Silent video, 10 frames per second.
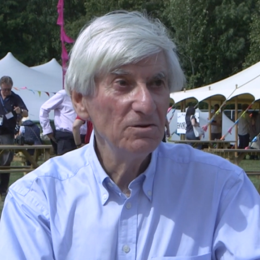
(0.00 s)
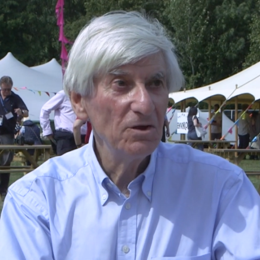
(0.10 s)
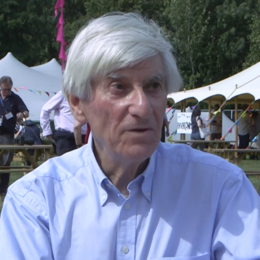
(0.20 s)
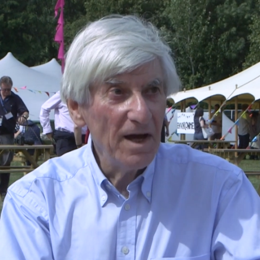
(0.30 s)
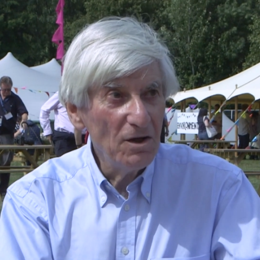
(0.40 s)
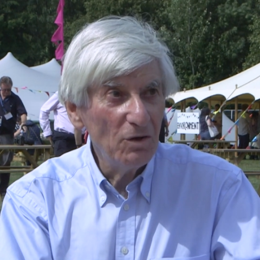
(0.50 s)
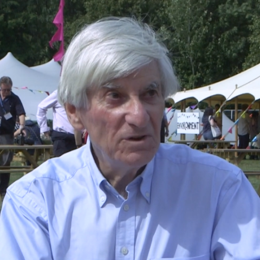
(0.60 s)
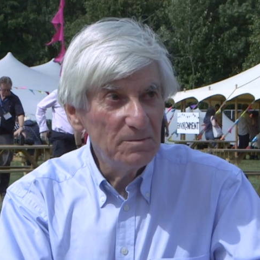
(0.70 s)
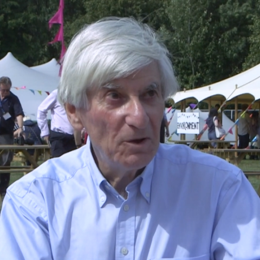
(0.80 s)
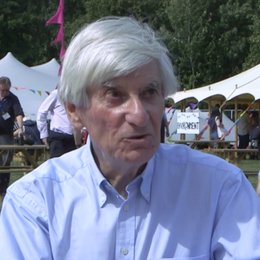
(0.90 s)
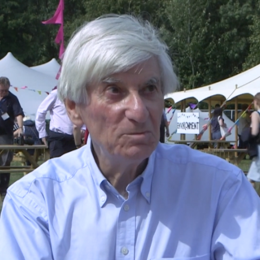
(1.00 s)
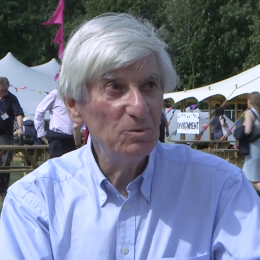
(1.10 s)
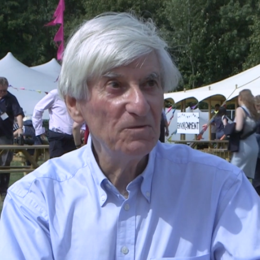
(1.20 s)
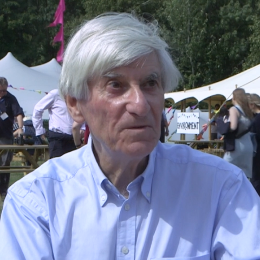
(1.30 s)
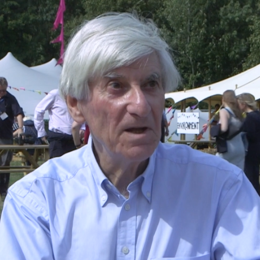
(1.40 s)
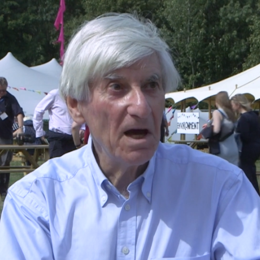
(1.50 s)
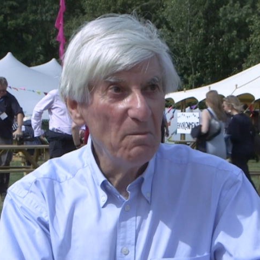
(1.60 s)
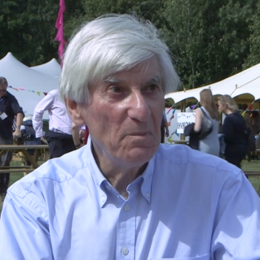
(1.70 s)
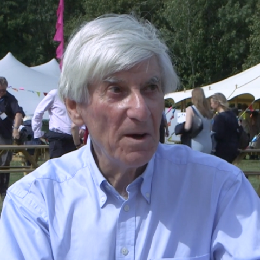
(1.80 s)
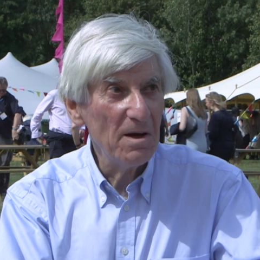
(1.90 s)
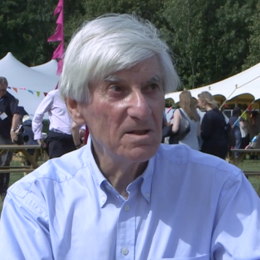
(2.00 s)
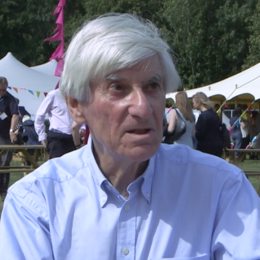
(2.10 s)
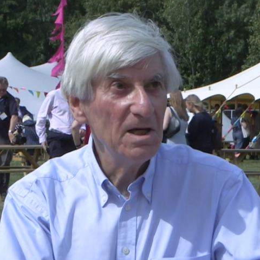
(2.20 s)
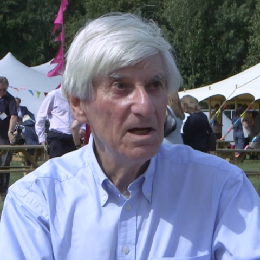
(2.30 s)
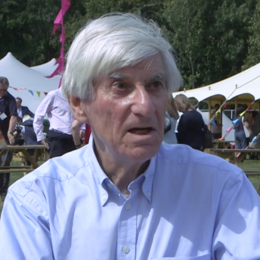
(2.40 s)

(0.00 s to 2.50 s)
So they're not responsible for the impasse.